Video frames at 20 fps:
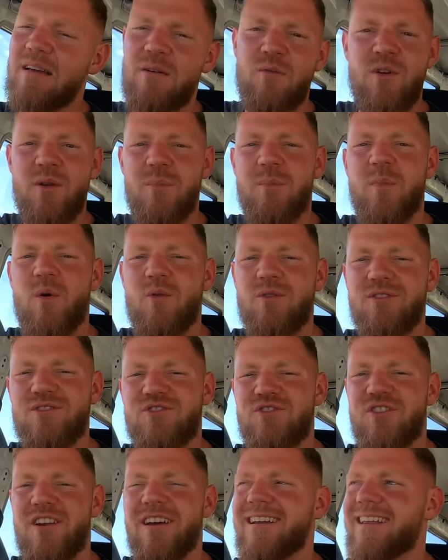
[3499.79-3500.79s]
Would have pulled it
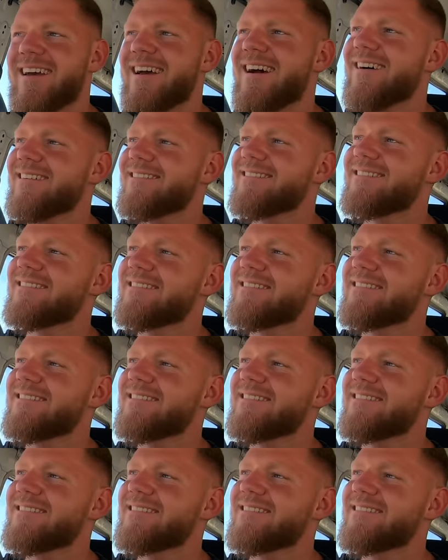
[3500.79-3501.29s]
straight out.